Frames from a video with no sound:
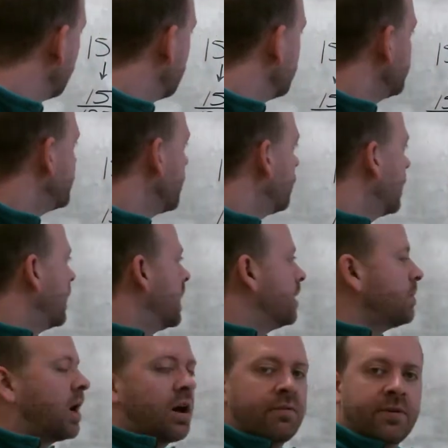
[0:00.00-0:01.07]
So
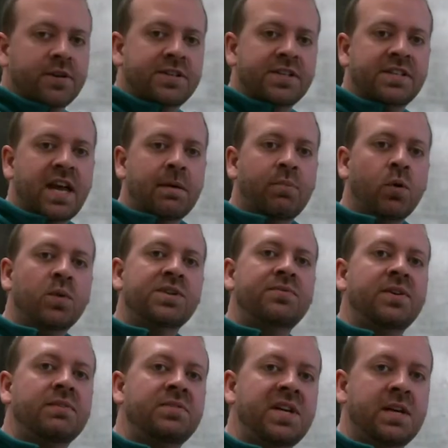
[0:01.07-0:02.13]
our first example was
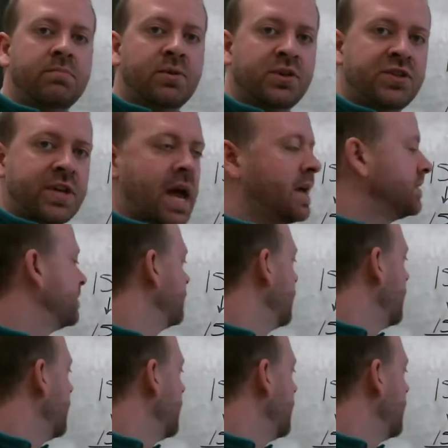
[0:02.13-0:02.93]
15%,